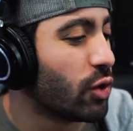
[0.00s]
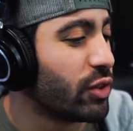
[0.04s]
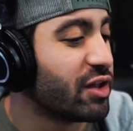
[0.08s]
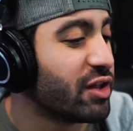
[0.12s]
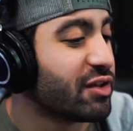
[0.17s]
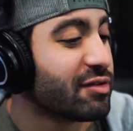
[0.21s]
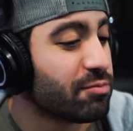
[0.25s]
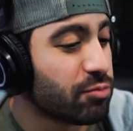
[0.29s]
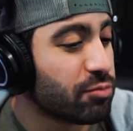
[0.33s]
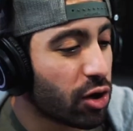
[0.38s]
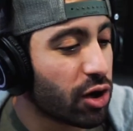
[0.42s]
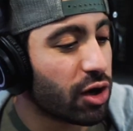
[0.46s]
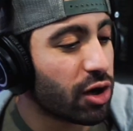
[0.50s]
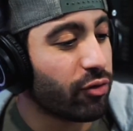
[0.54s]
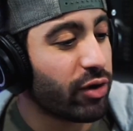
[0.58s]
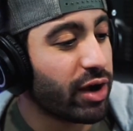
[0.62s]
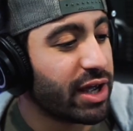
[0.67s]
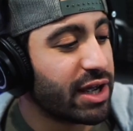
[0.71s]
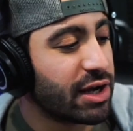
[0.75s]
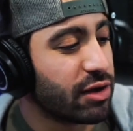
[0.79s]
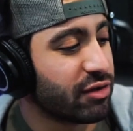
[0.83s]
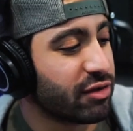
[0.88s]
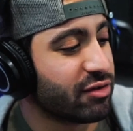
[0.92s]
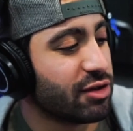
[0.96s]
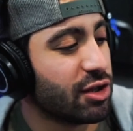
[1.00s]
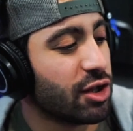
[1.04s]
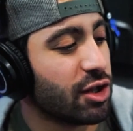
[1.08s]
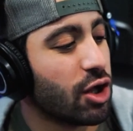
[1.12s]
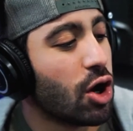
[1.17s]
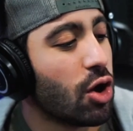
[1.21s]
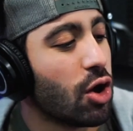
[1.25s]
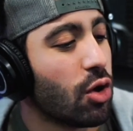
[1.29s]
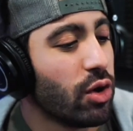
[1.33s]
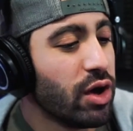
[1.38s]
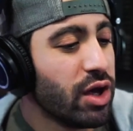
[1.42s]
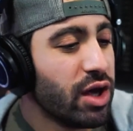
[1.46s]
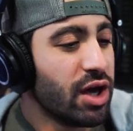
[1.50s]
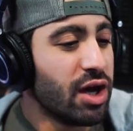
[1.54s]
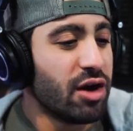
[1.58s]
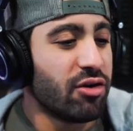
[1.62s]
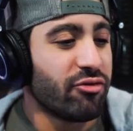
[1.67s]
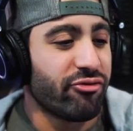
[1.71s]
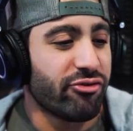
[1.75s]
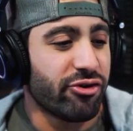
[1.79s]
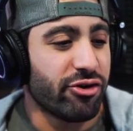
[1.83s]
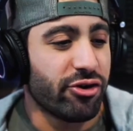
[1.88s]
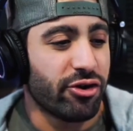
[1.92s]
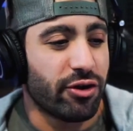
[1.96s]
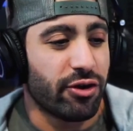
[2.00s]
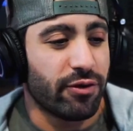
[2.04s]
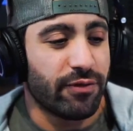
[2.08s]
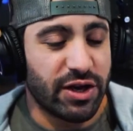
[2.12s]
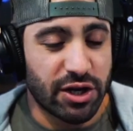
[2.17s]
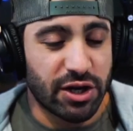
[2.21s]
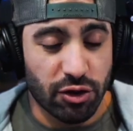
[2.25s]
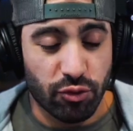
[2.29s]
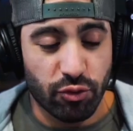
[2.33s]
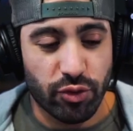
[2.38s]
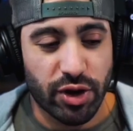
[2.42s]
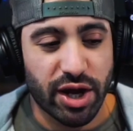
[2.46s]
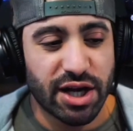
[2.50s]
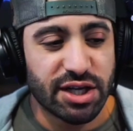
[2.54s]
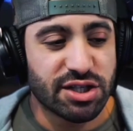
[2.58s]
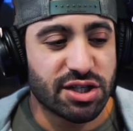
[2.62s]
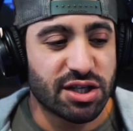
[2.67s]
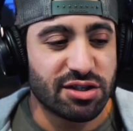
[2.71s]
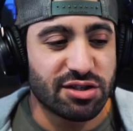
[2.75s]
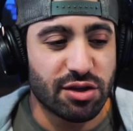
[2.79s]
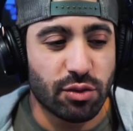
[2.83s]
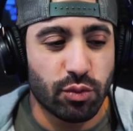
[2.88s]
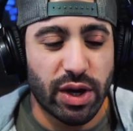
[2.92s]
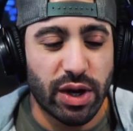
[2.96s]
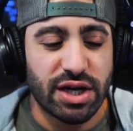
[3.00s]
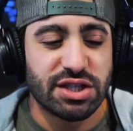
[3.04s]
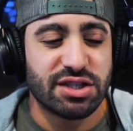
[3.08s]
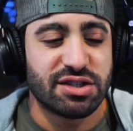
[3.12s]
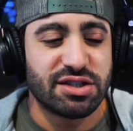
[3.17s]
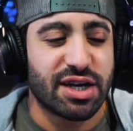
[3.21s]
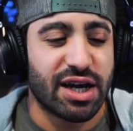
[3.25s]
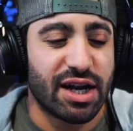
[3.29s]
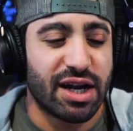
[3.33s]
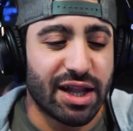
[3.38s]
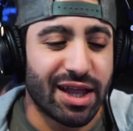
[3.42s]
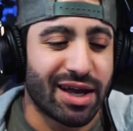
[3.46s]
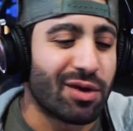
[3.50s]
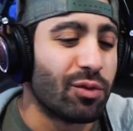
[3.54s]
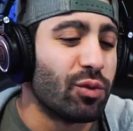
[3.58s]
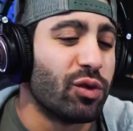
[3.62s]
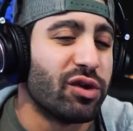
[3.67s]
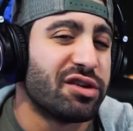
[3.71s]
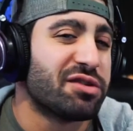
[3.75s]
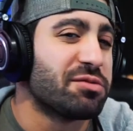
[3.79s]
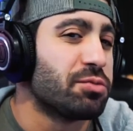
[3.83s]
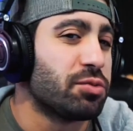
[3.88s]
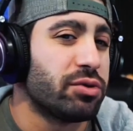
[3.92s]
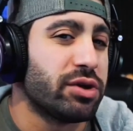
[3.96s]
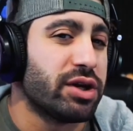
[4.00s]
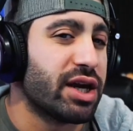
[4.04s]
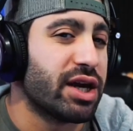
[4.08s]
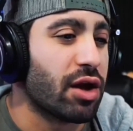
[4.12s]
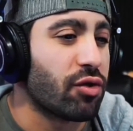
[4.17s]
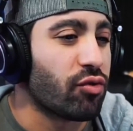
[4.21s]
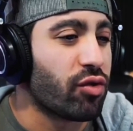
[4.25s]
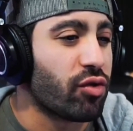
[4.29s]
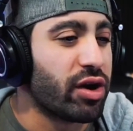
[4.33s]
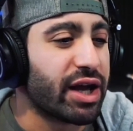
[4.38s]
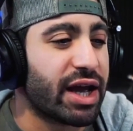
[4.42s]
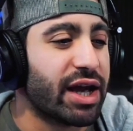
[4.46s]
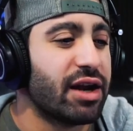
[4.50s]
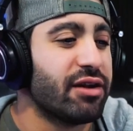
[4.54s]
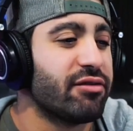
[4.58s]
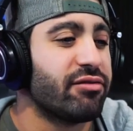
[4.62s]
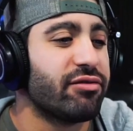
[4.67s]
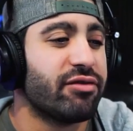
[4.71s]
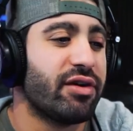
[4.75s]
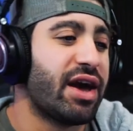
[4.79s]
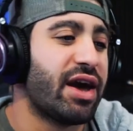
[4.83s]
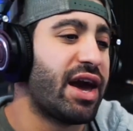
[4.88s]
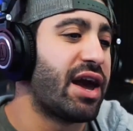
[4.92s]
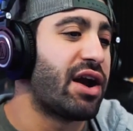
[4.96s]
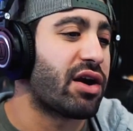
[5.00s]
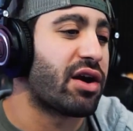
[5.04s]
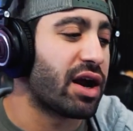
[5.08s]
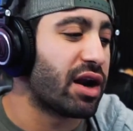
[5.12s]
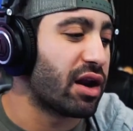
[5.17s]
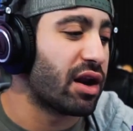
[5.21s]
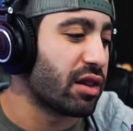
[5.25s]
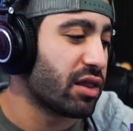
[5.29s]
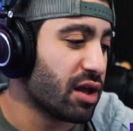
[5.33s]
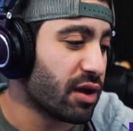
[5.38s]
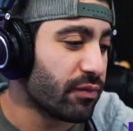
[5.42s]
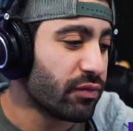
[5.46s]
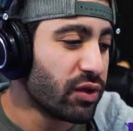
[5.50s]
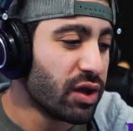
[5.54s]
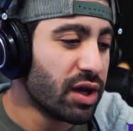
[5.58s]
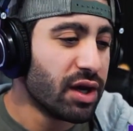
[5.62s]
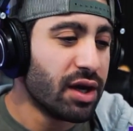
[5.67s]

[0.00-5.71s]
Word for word: This part right here is low for her in her range because the way she's kind of like whispering it, running out of air, kind of thing.